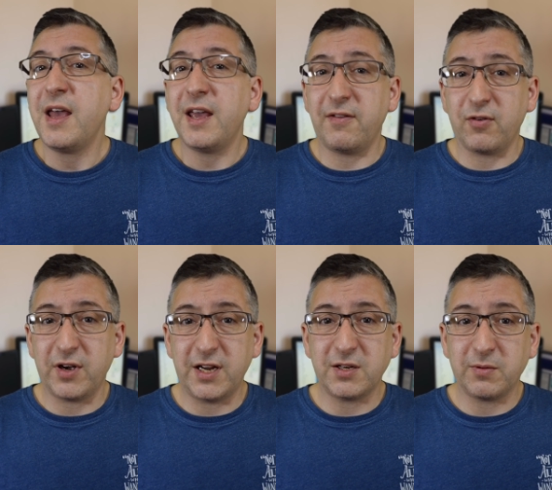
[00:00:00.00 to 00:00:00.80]
If you're
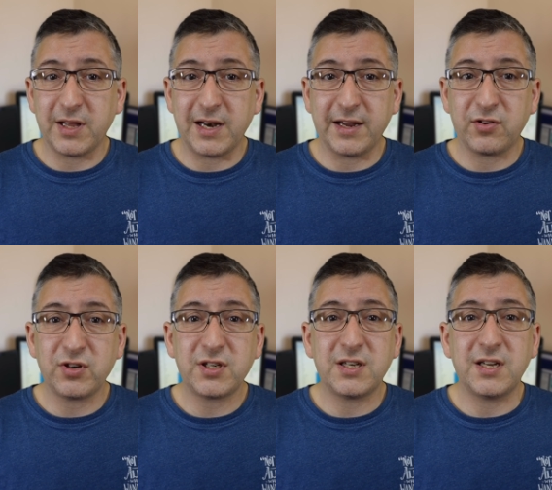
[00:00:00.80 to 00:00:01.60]
heating with
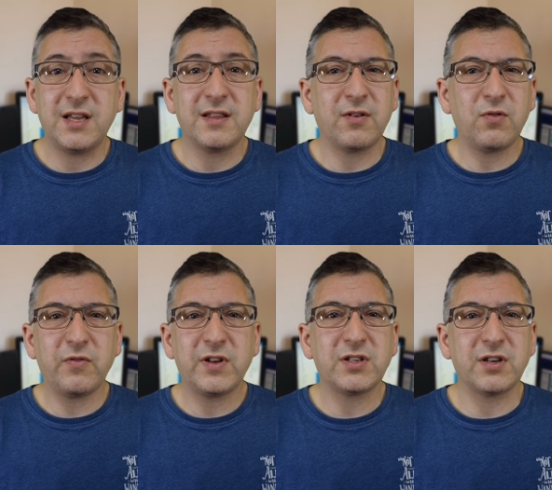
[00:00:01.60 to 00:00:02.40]
electricity, then all
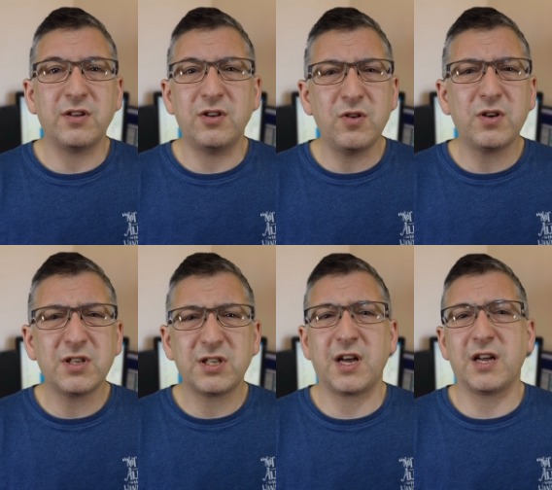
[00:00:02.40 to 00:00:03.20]
of a sudden you can
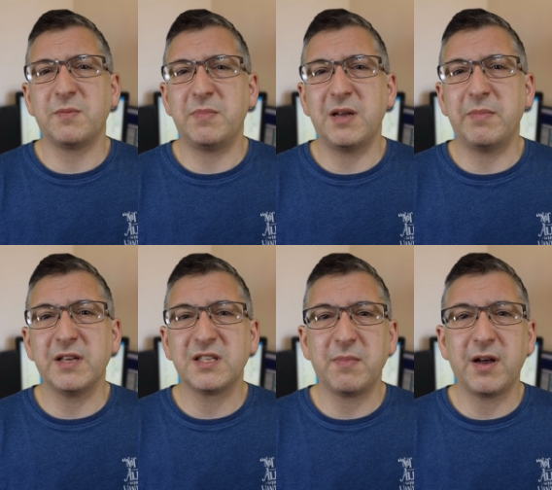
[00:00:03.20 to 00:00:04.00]
start to be a
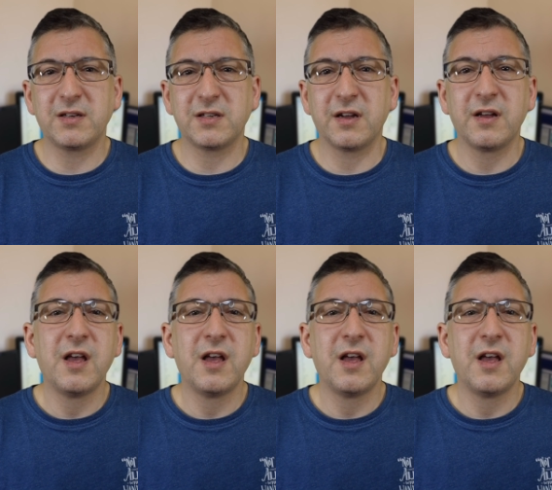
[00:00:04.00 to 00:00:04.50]
bit smarter.